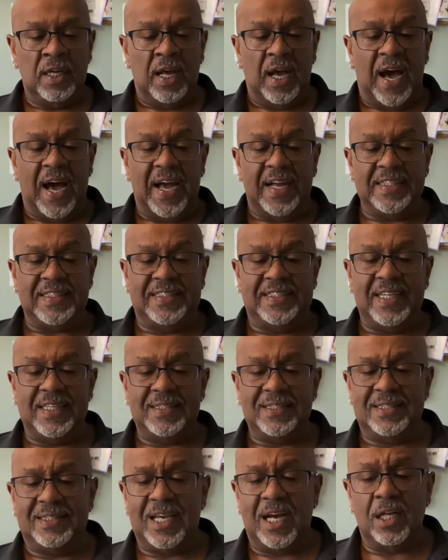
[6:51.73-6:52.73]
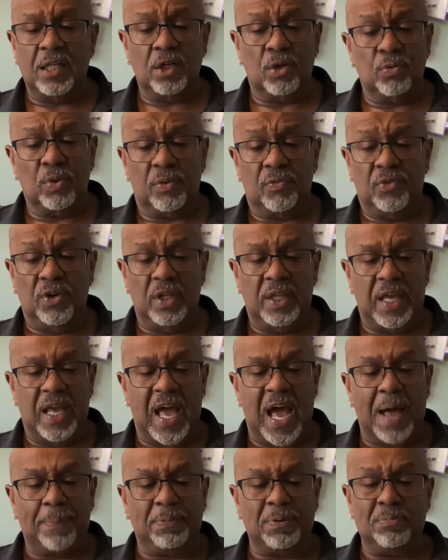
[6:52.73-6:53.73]
I didn't tell her what really
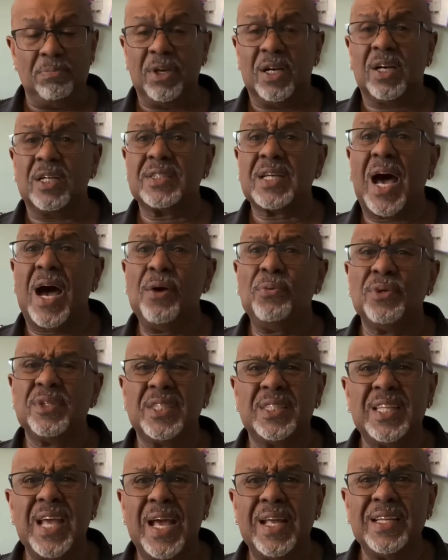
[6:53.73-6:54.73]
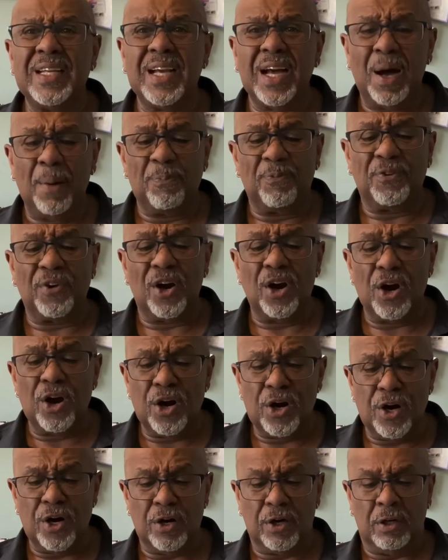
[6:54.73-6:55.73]
happened because I was standing up for
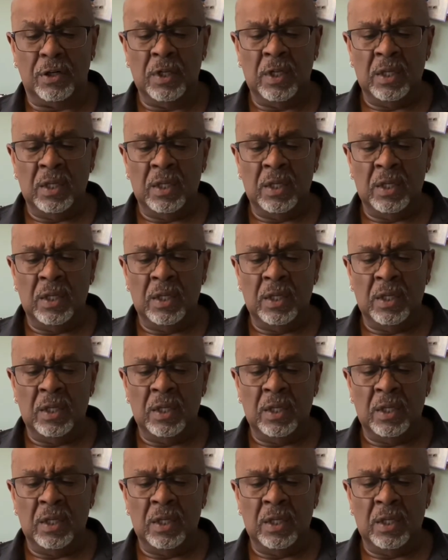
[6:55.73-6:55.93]
her.